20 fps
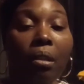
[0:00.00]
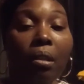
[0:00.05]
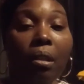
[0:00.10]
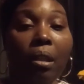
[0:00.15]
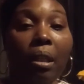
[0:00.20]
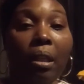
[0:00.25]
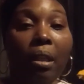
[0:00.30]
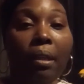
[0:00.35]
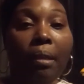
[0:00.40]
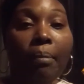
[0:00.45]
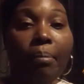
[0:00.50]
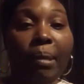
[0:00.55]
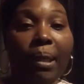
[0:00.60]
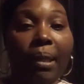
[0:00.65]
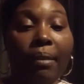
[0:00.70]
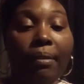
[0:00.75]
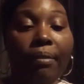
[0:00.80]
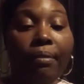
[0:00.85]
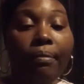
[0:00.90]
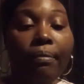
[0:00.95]
it'll
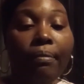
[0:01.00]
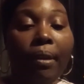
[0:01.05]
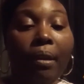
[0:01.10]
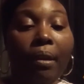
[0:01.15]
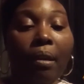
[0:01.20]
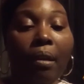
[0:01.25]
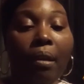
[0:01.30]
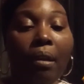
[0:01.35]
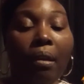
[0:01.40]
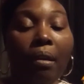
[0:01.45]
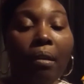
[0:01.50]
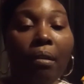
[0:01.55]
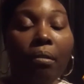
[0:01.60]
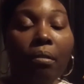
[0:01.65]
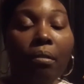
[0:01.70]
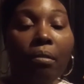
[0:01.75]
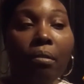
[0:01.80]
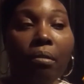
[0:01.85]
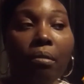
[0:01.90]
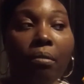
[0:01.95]
be uh,
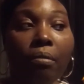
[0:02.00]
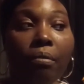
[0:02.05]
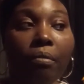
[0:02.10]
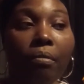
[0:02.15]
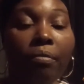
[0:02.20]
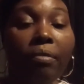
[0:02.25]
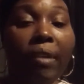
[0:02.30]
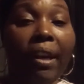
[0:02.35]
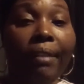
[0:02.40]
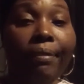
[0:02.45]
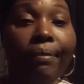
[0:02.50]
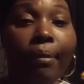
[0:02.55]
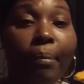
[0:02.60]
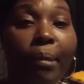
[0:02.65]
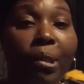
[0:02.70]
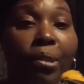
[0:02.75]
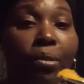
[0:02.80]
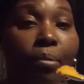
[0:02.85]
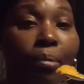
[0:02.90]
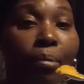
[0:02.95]
ready for
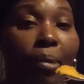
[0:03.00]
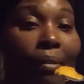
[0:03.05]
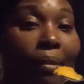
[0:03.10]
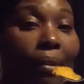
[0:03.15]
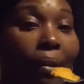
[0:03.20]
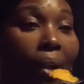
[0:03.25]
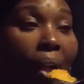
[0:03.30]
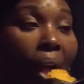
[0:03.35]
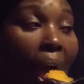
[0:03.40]
me tomorrow.